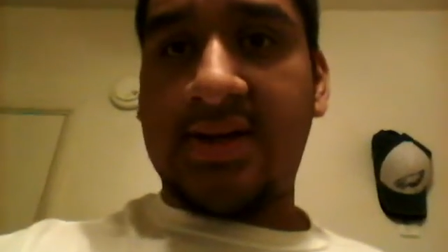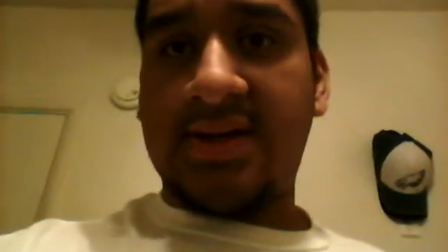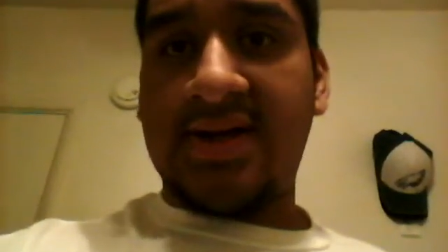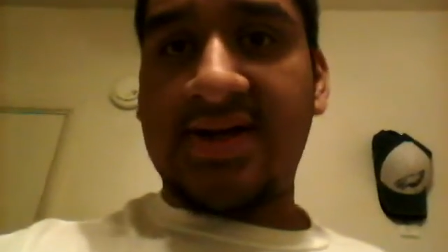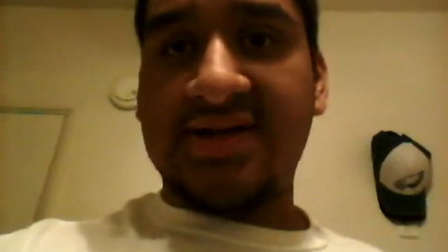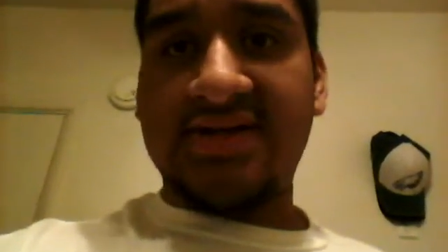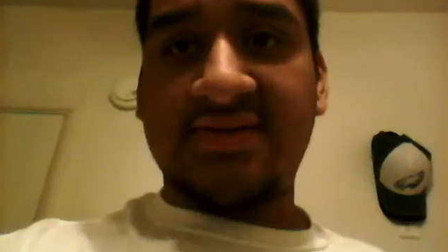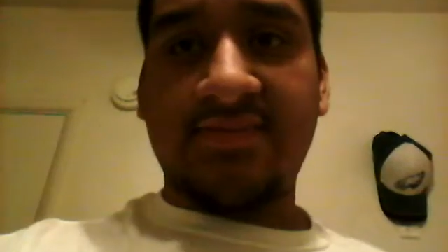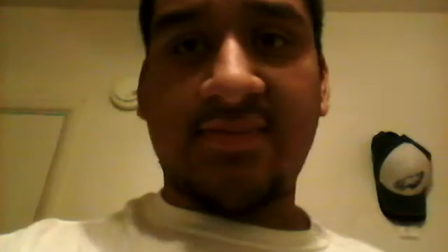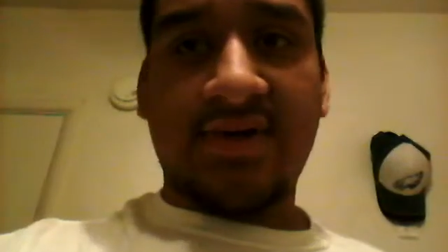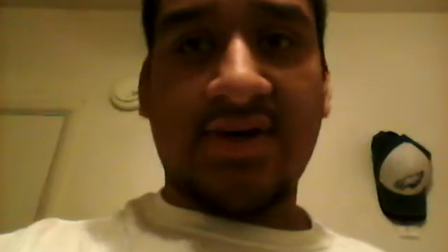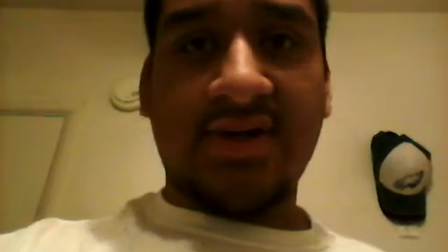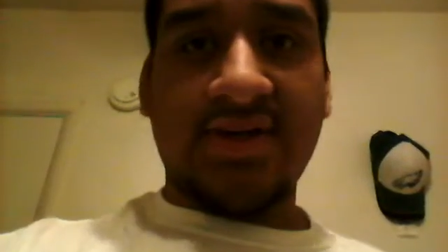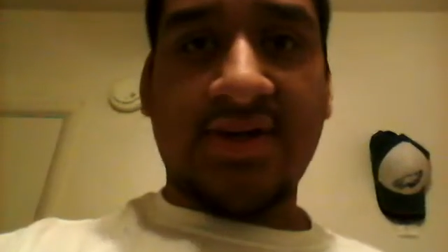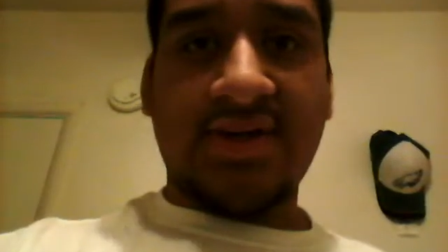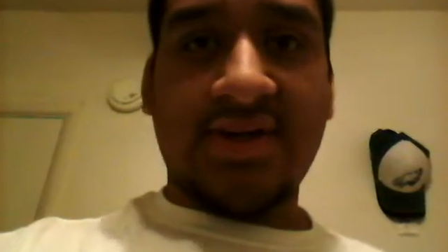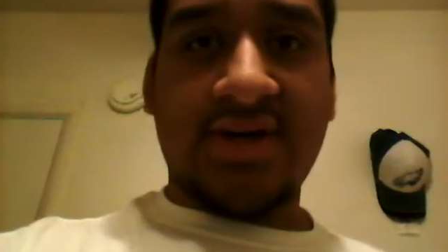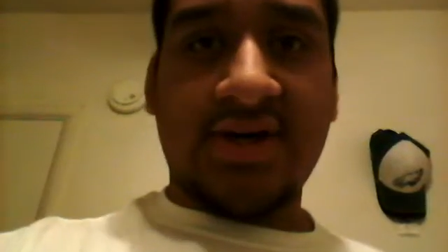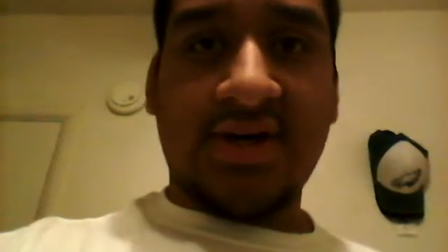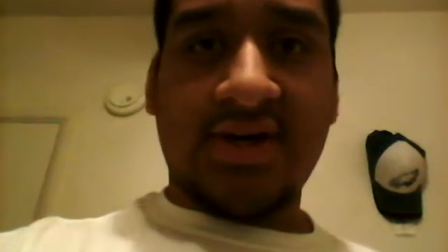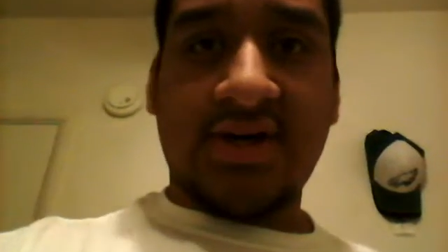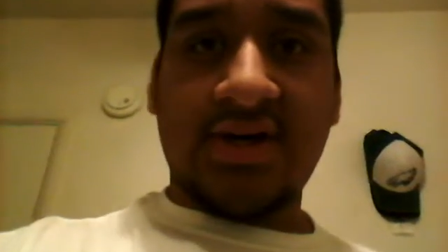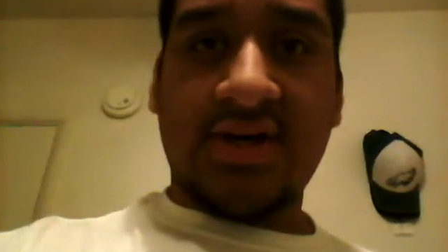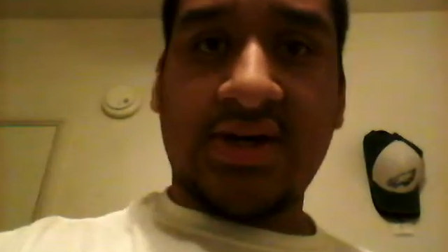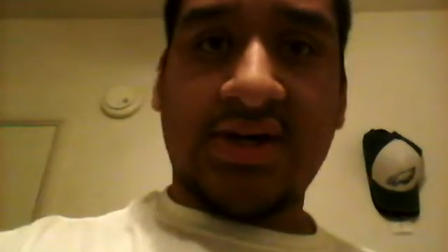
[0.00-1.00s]
next month
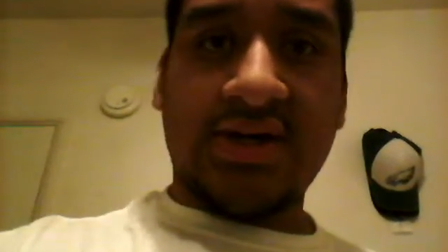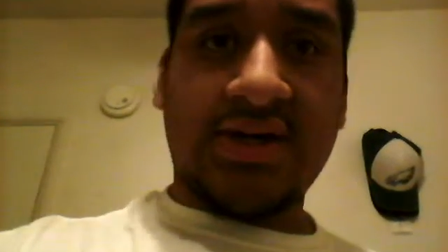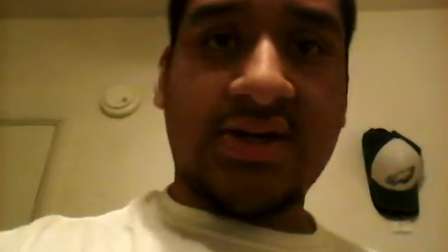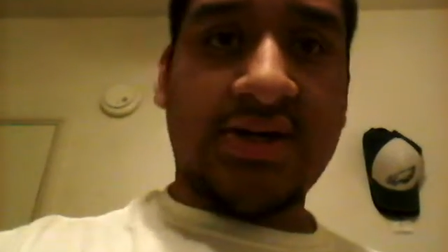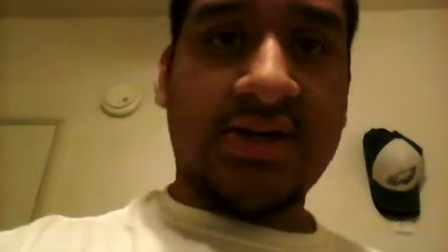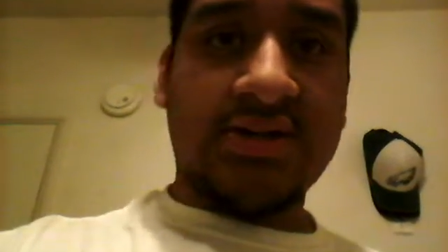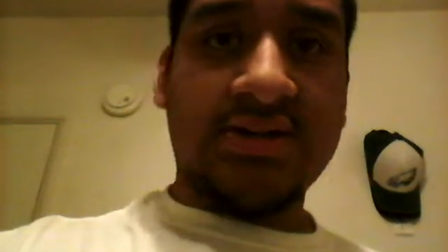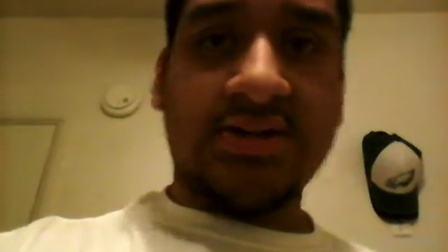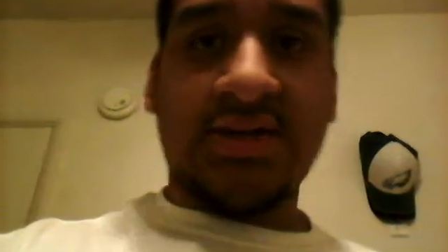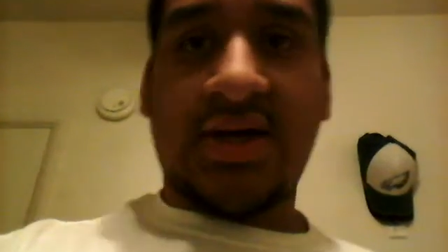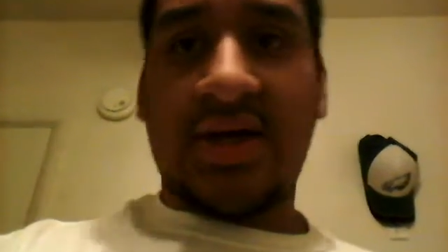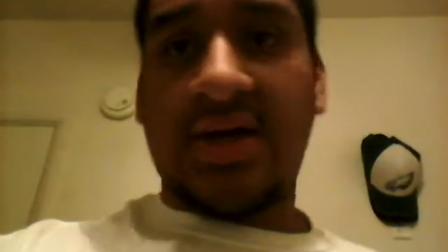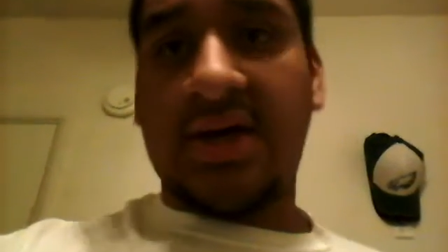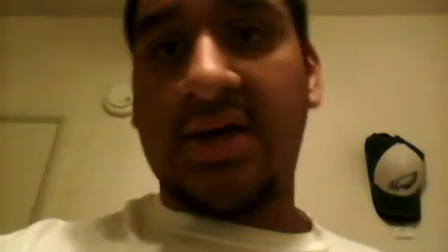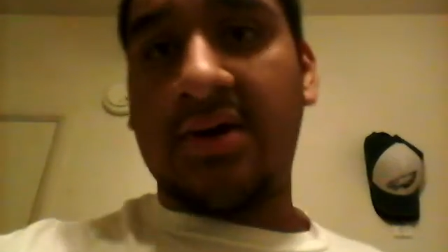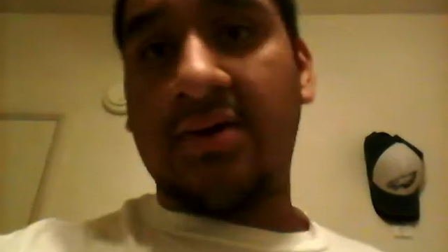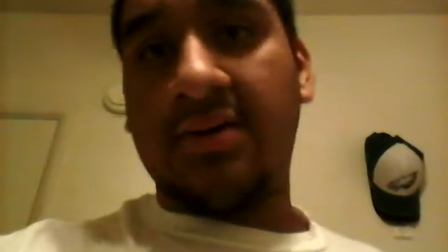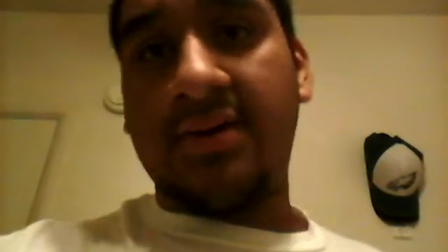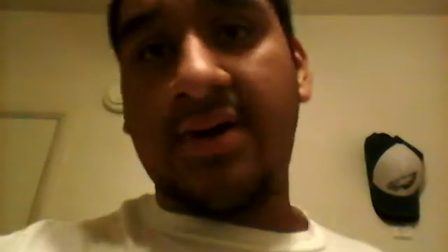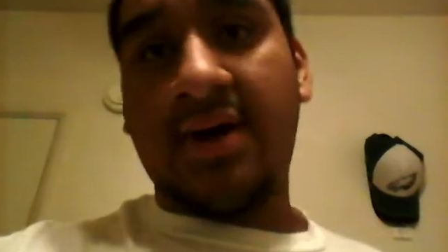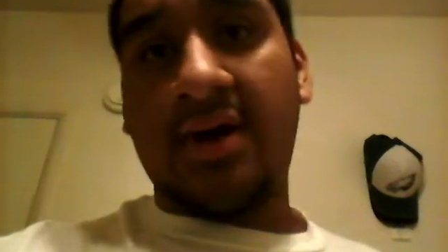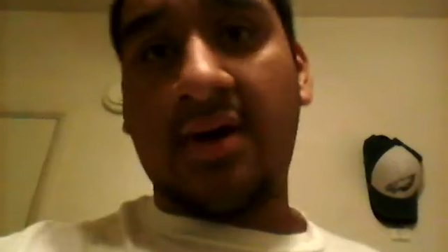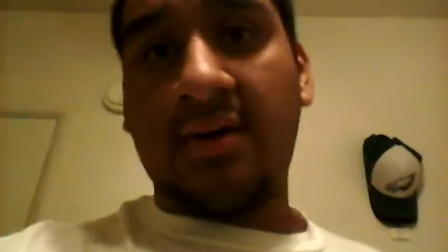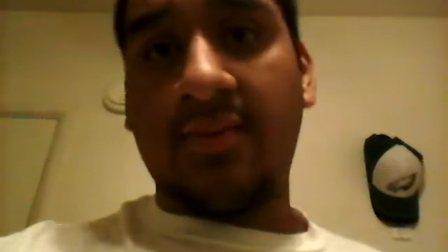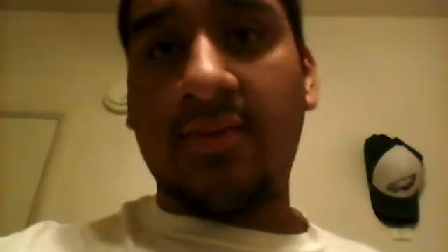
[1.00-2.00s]
uh, I go
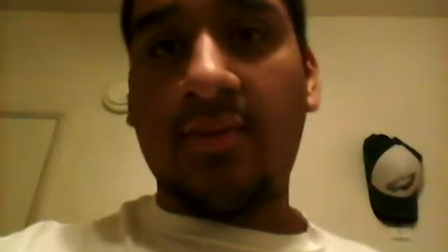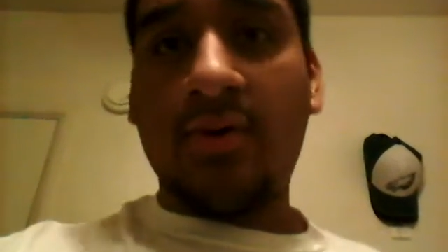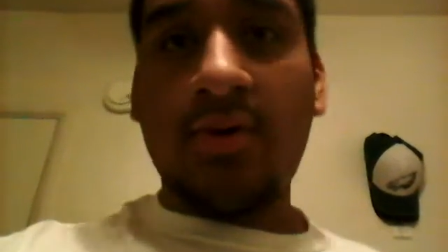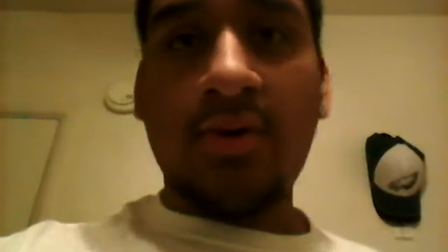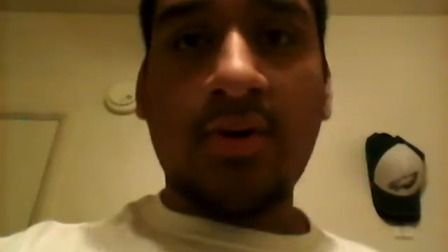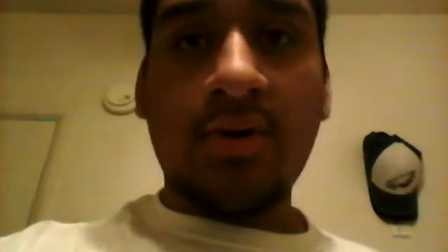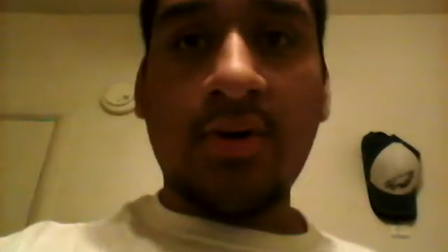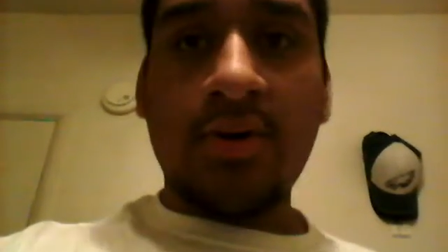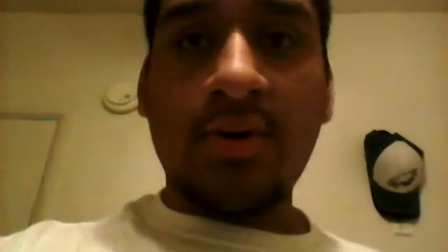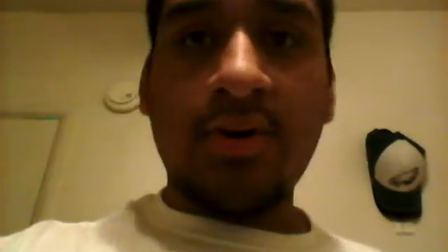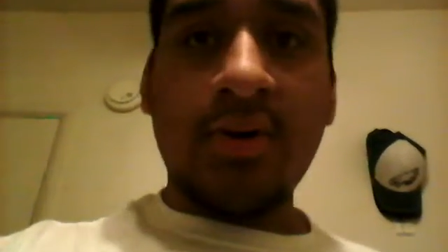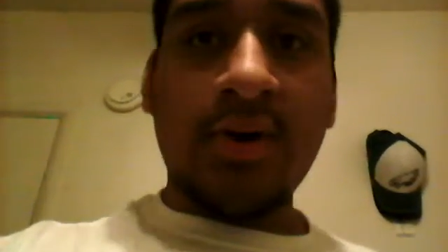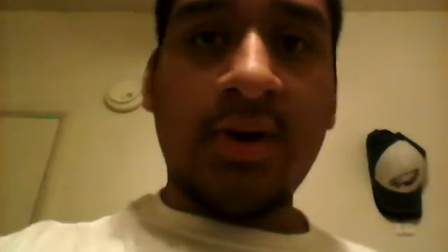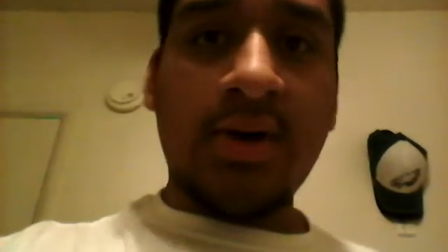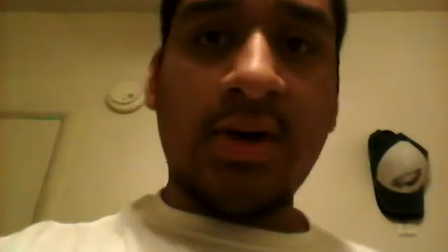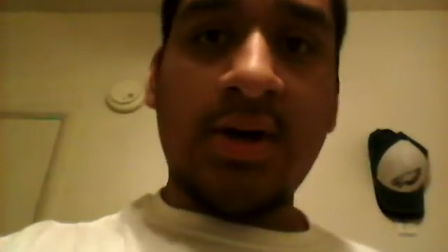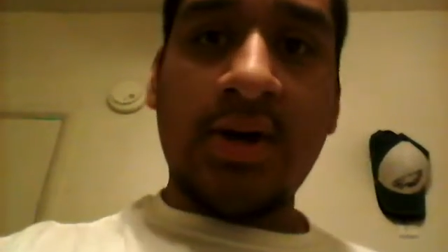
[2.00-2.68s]
down more,